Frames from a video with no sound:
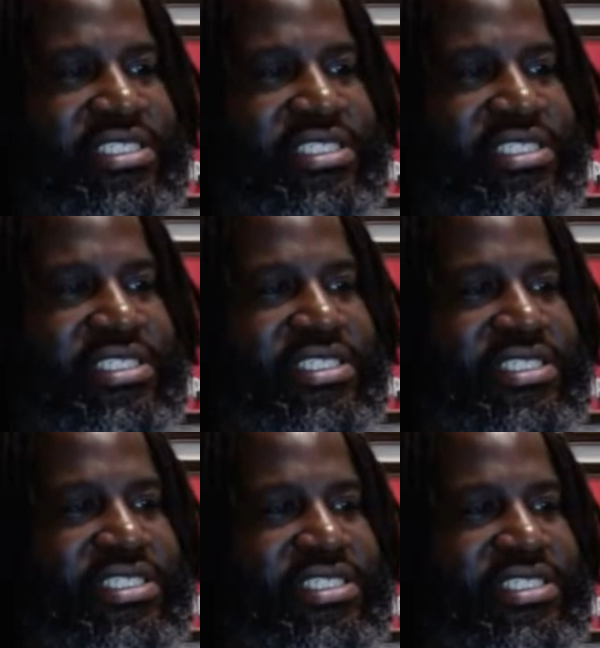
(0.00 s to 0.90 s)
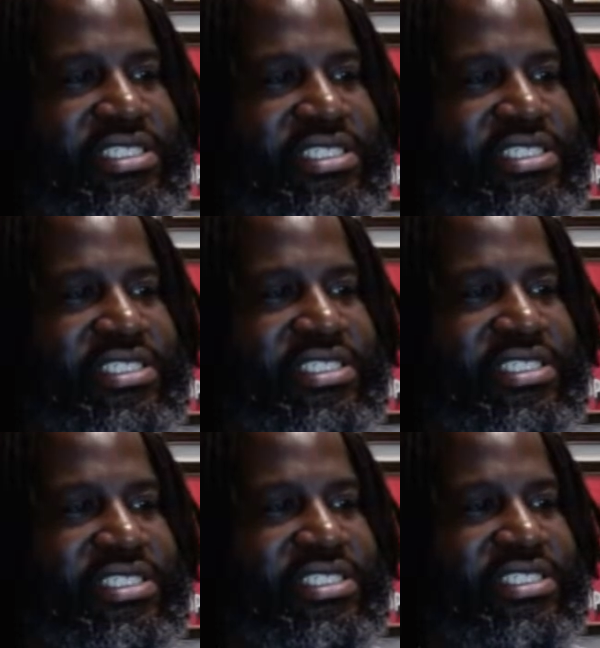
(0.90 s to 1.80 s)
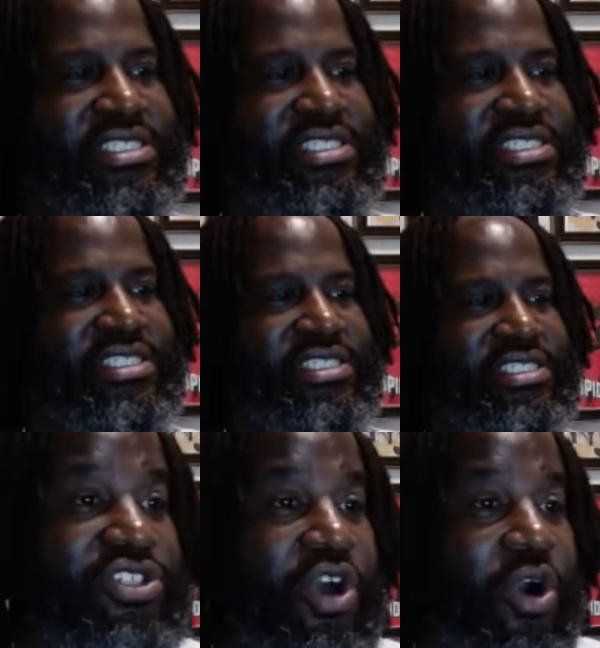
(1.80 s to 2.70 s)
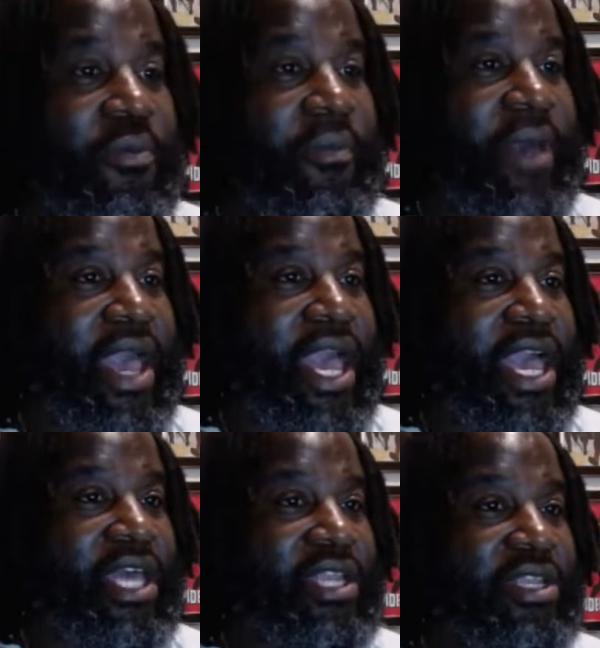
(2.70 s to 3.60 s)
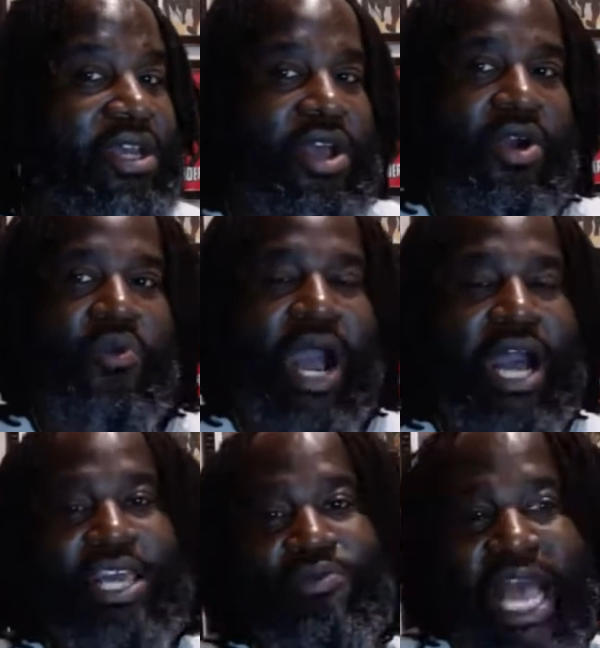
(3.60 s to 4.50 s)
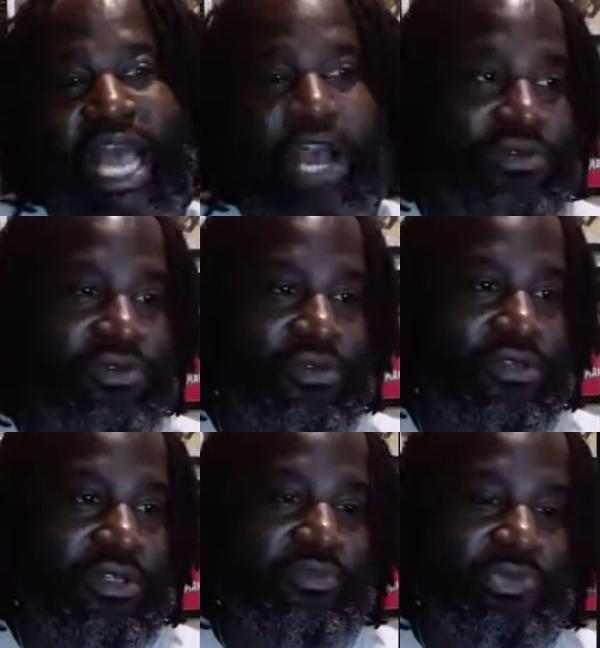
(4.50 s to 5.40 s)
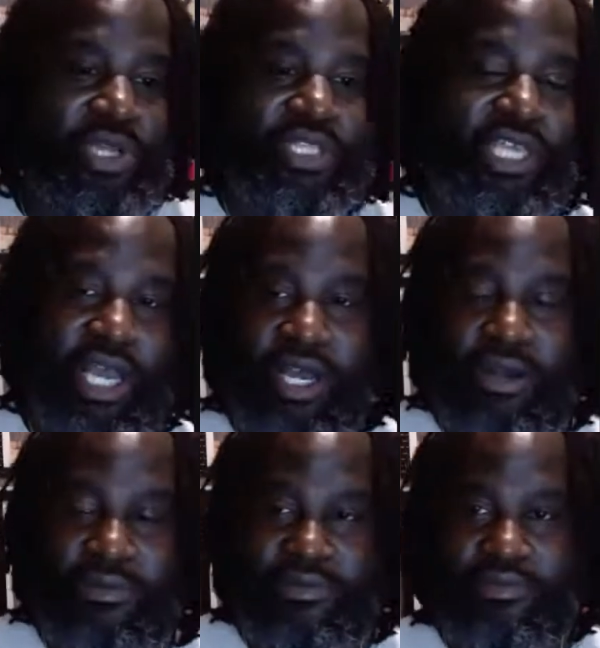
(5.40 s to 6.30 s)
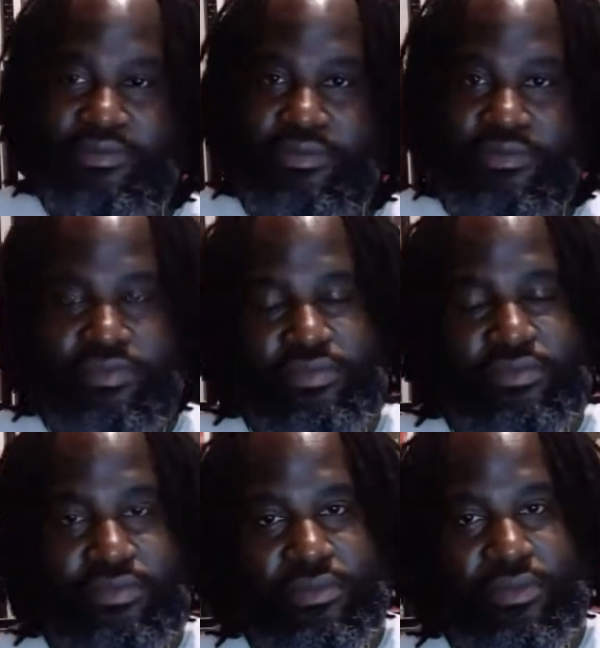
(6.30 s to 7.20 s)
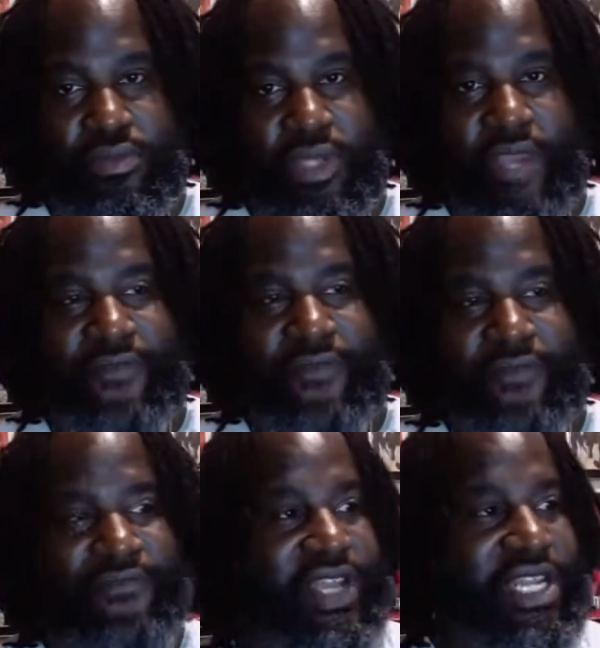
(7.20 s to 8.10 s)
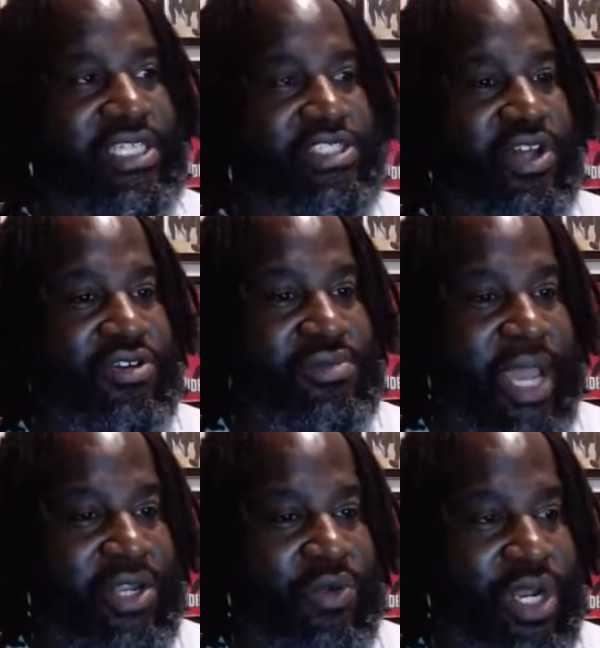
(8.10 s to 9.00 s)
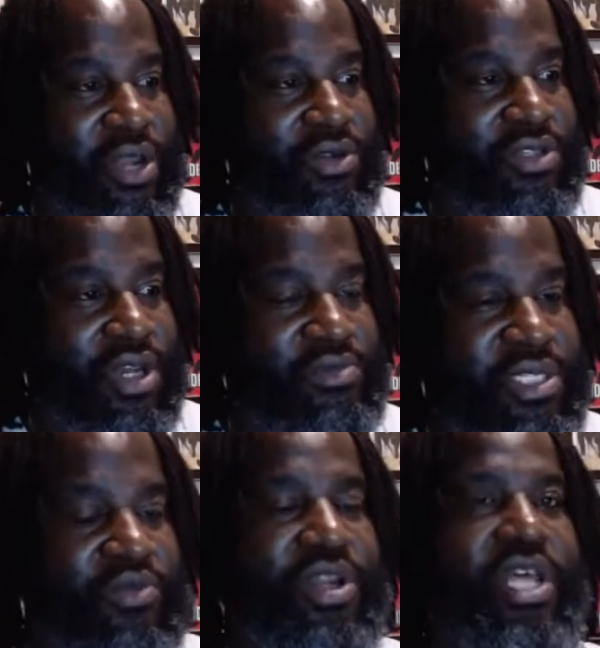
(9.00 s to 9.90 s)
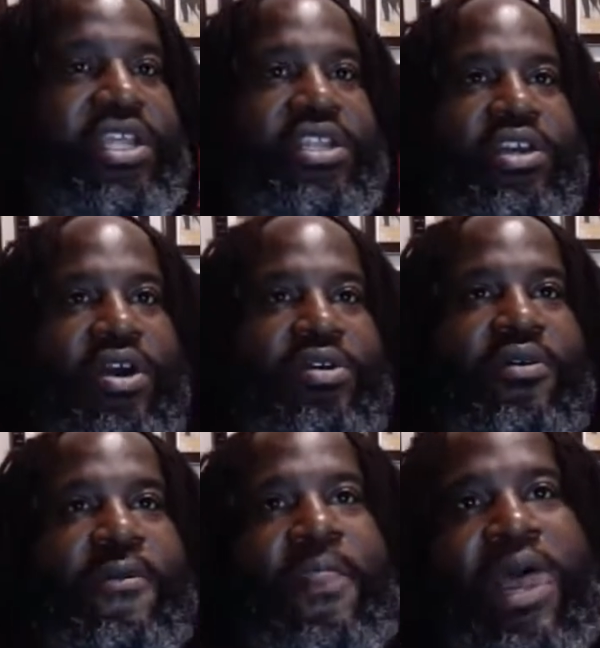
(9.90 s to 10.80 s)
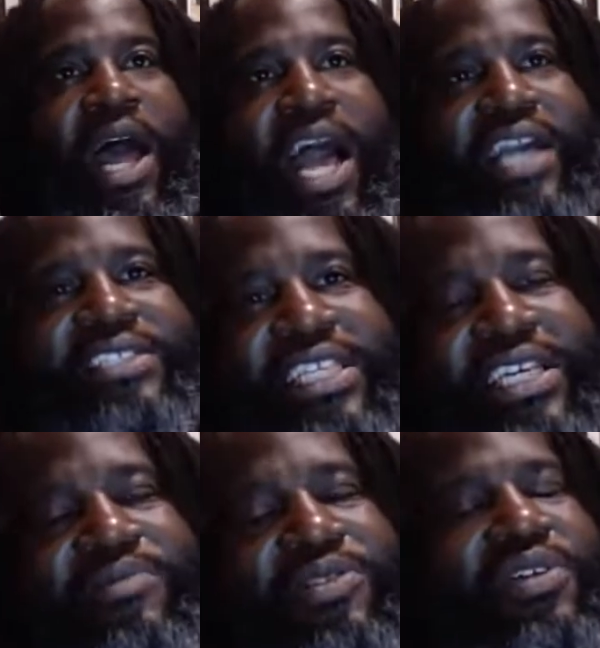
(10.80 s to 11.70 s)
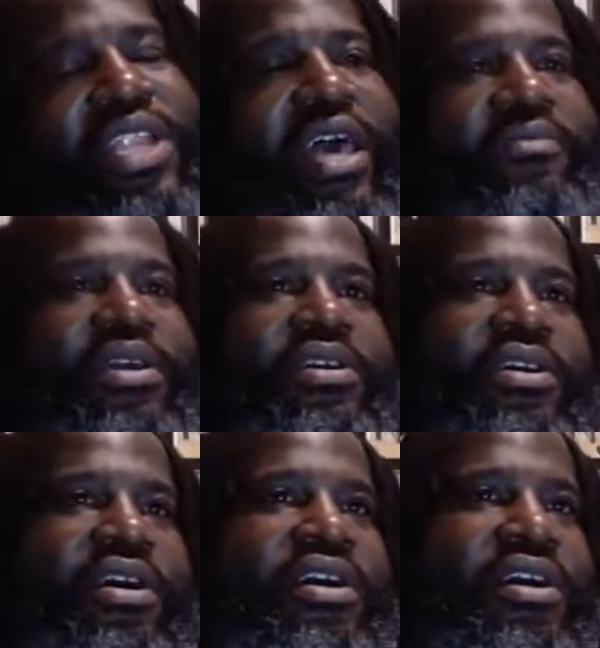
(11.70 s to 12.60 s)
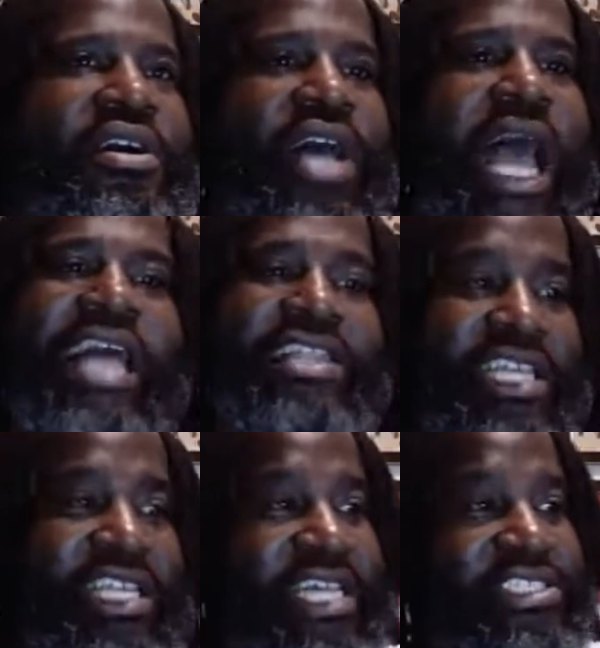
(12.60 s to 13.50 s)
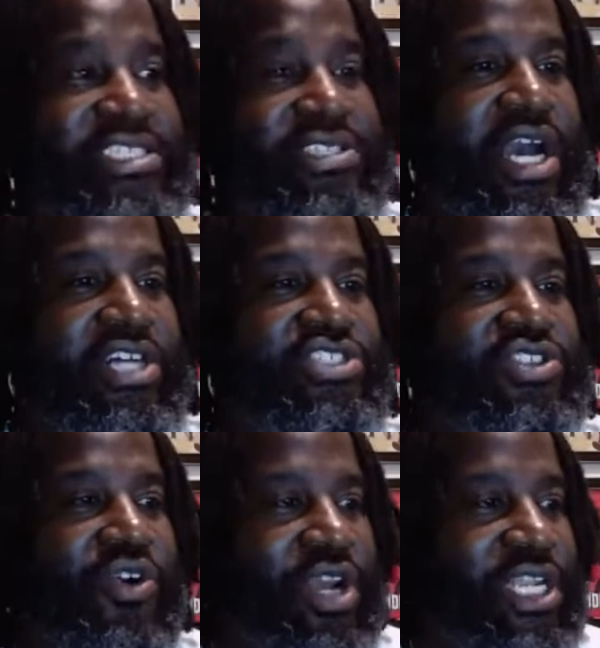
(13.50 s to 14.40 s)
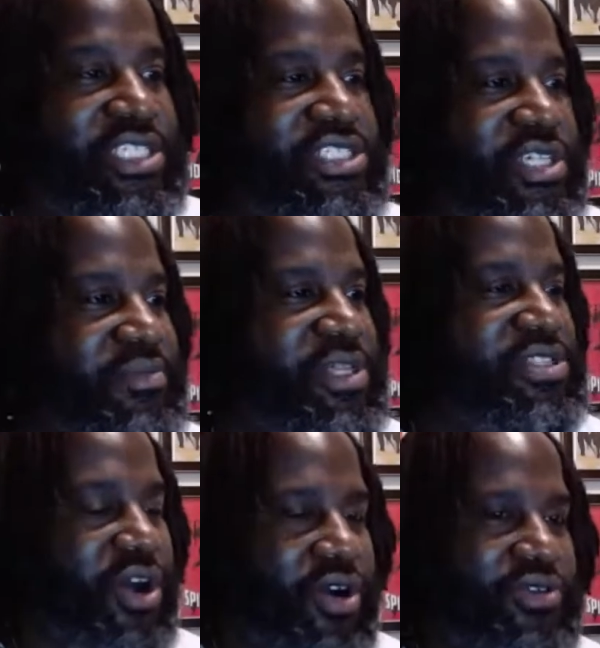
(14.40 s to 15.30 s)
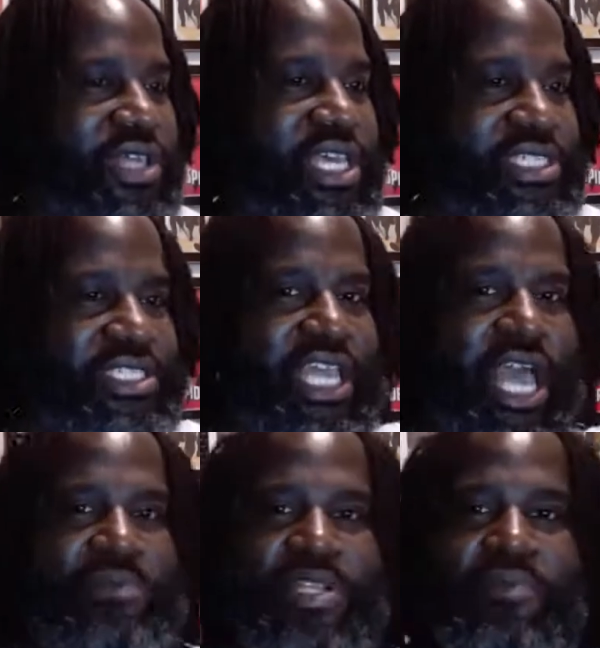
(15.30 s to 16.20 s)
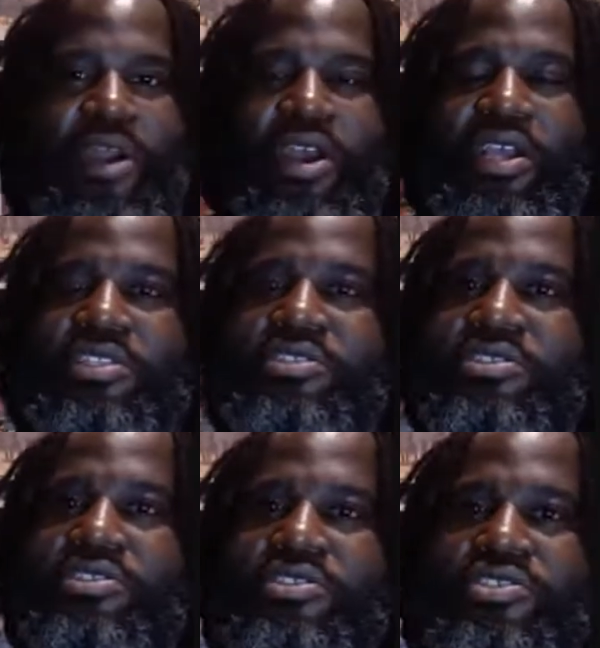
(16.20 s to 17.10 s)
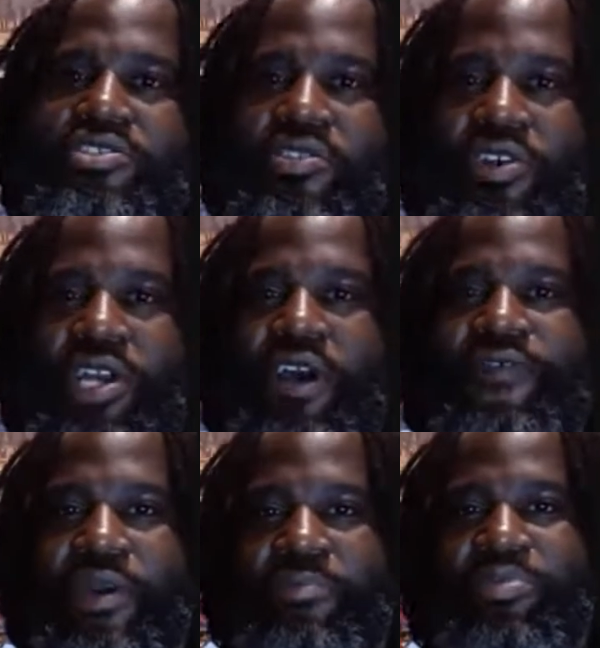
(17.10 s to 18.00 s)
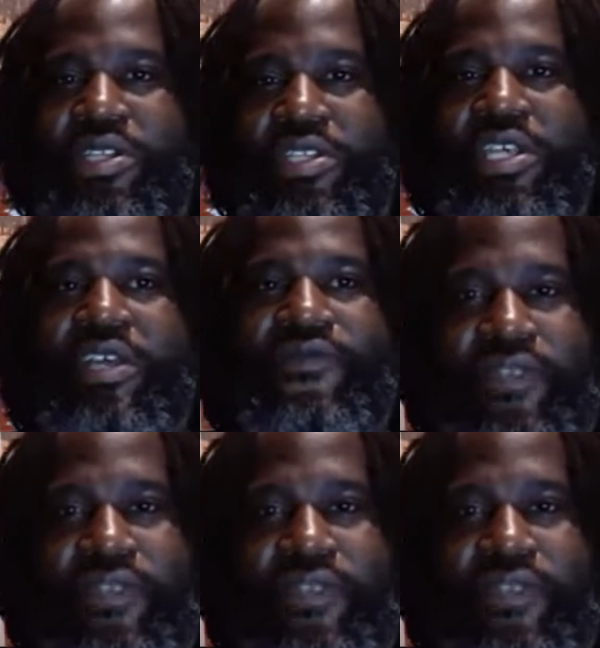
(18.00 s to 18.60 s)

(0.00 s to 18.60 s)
maybe one use Nomad. Maybe it was Nomad while he was out putting the Infinity Stones back to where they, where they needed to go. I could see him doing that, man. I think that's a story that should be told is the Captain American story of him putting the